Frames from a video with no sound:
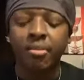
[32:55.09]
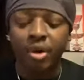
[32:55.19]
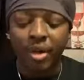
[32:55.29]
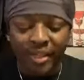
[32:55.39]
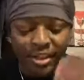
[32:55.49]

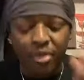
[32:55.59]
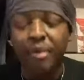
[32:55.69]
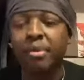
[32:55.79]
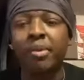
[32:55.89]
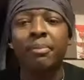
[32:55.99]
but in these
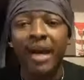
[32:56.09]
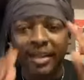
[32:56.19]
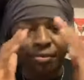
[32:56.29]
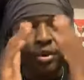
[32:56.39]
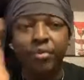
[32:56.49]
corruptible
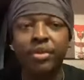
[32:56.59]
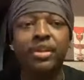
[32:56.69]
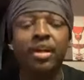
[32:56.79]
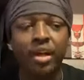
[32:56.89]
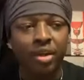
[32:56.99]
bodies we don't
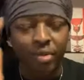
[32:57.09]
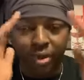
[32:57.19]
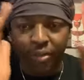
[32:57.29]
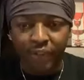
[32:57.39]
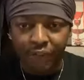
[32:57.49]
really uh we
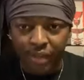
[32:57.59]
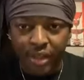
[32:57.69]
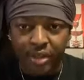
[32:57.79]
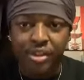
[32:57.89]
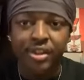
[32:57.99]
don't really
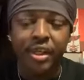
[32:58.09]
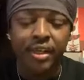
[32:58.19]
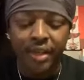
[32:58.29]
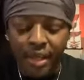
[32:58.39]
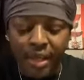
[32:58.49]
fully
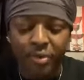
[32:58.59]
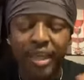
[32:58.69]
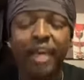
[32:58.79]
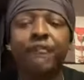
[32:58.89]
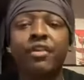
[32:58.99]
understand and we
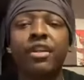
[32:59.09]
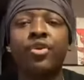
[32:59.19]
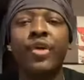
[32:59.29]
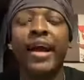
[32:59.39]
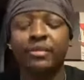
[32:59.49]
can't fully
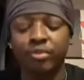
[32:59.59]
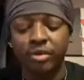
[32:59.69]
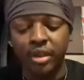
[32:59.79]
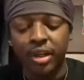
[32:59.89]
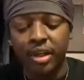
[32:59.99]
grasp
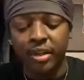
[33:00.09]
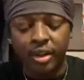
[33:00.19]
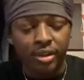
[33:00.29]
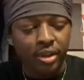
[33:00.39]
the uh the